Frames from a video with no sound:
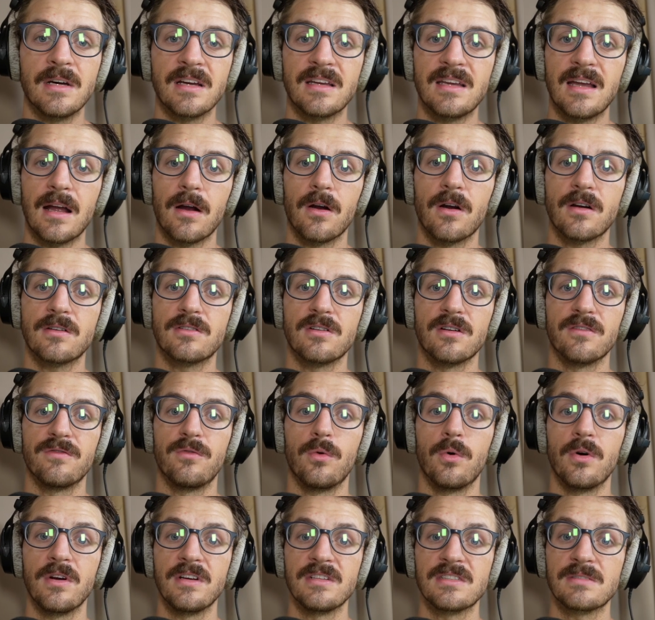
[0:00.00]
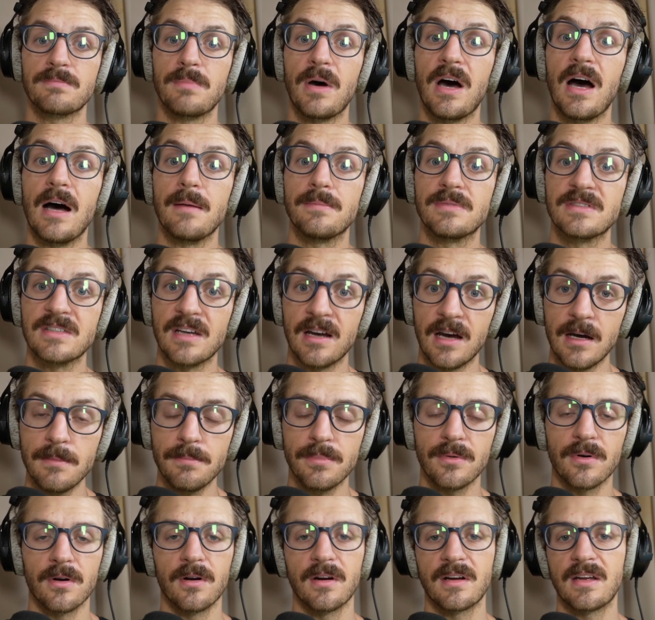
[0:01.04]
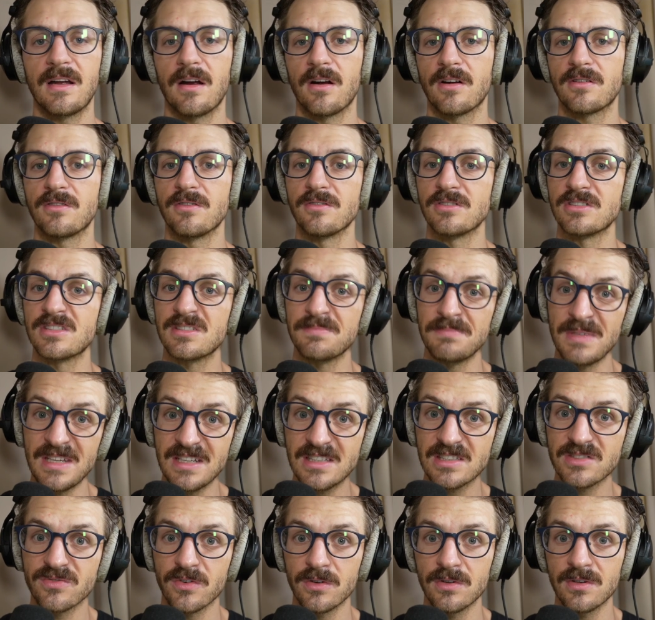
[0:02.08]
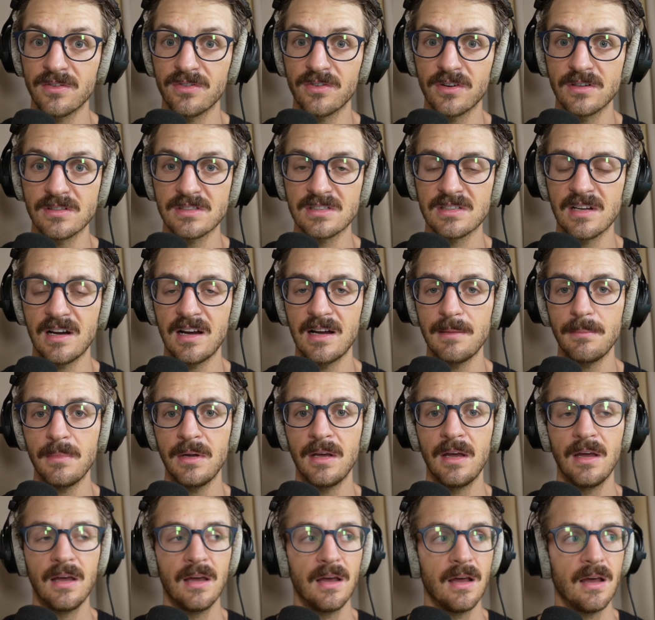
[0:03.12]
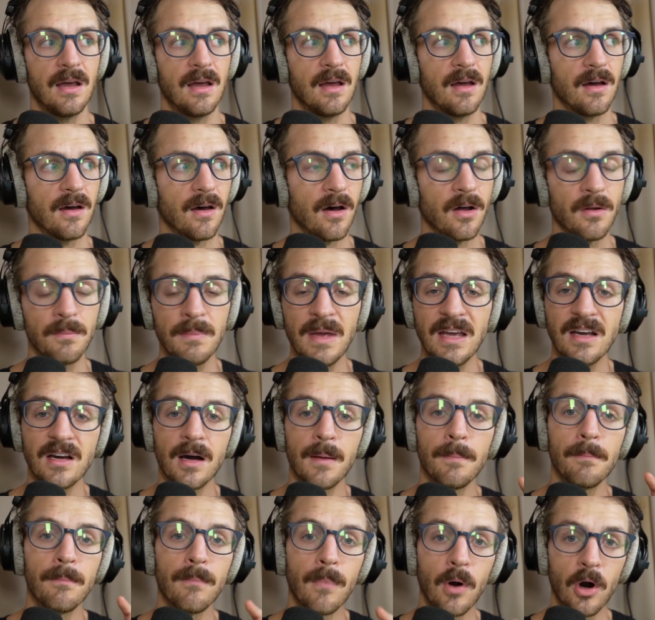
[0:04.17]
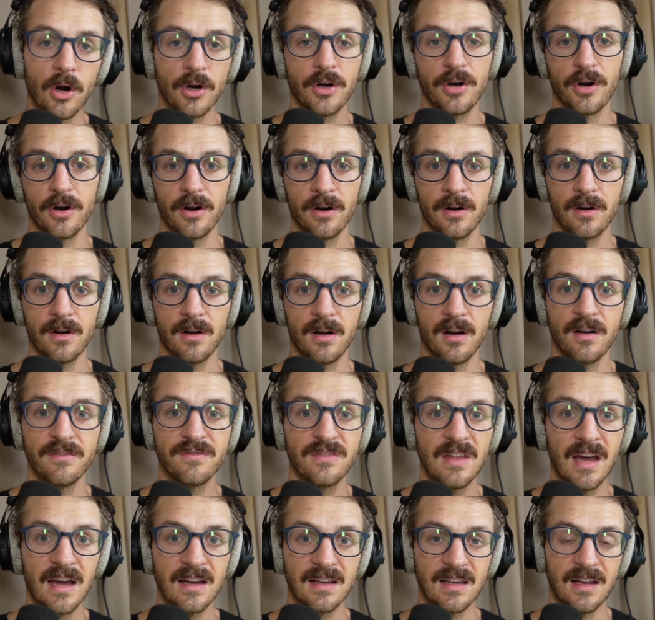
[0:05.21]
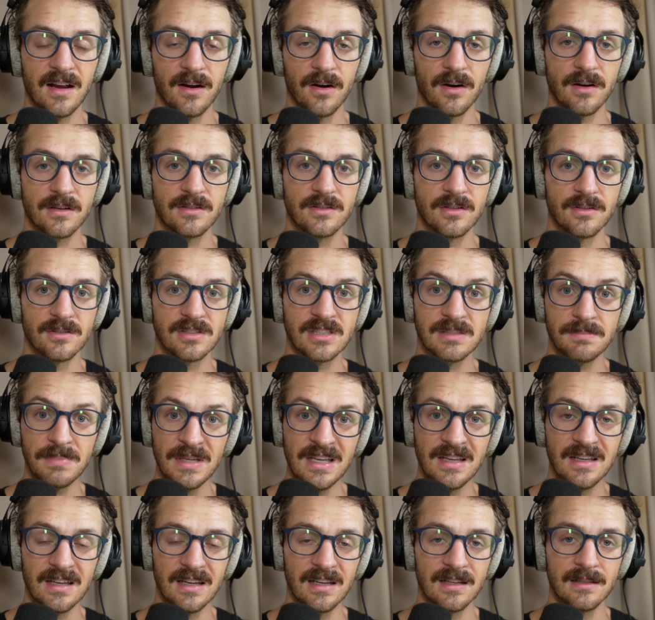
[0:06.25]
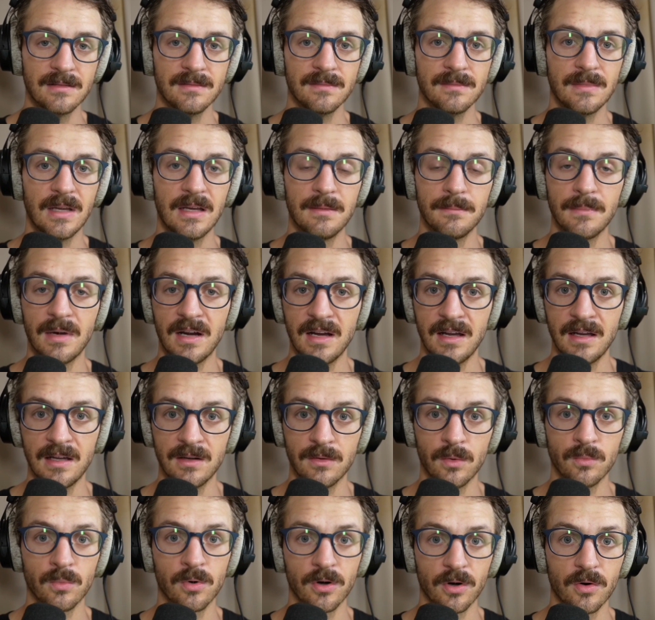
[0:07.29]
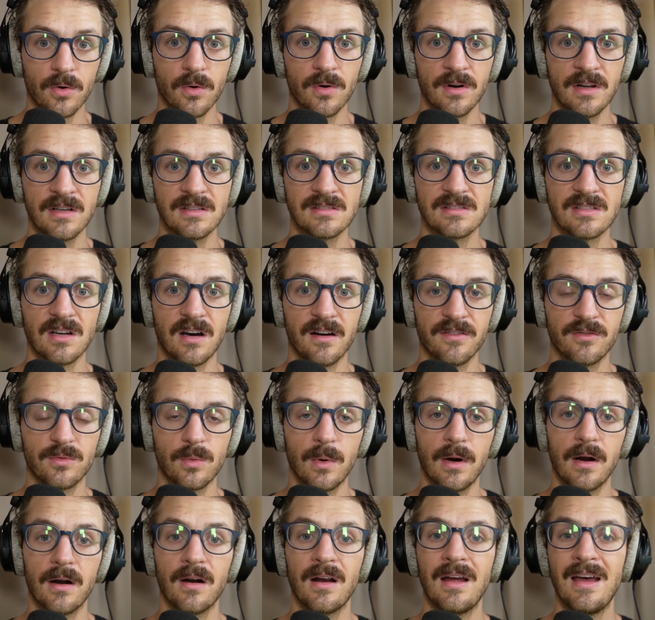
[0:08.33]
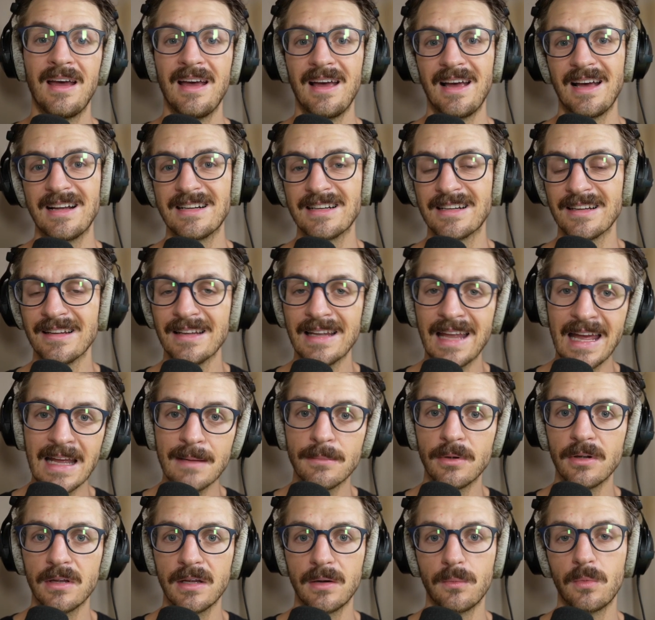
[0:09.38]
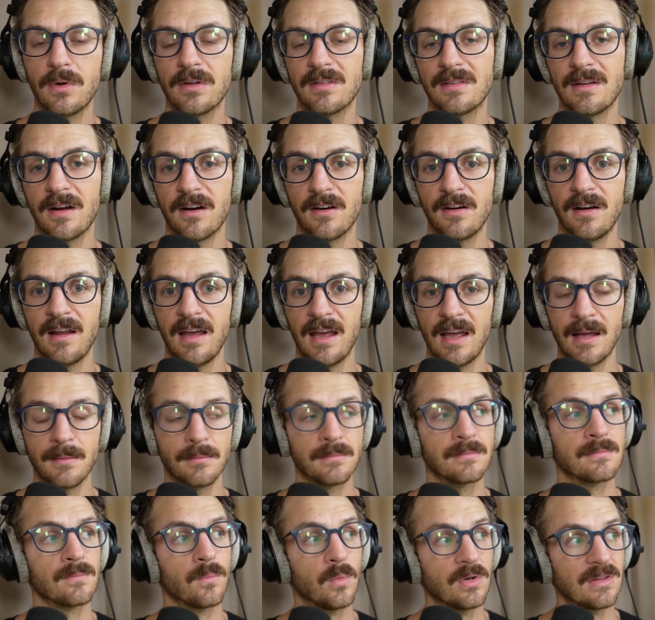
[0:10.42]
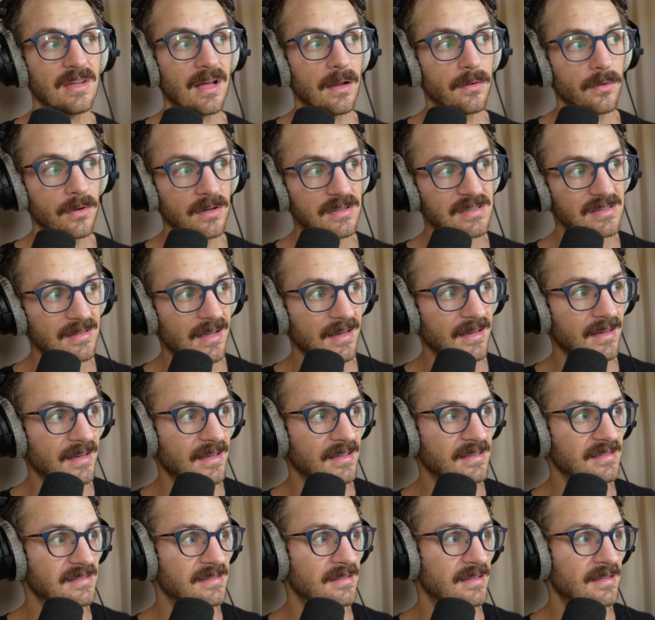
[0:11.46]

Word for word: a character voice pops up or a character speaks for the first time, I'll make a marker of that character speaking in my recording software and label it with their name. What that looks like is